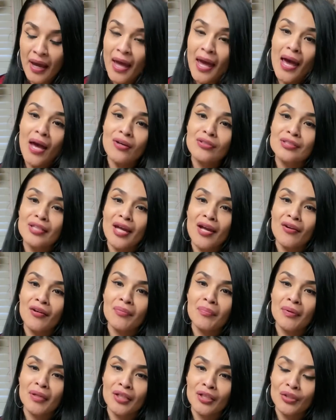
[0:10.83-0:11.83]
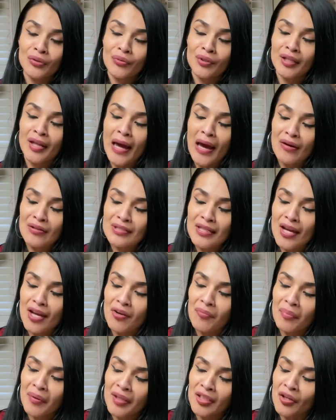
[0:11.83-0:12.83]
How's everybody doing? How's
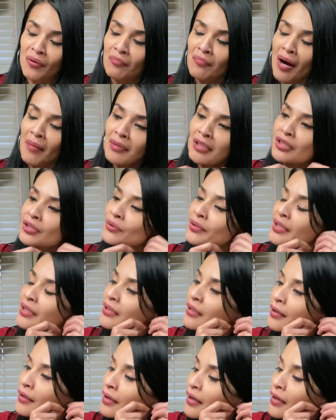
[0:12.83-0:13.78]
everybody and your mama doing?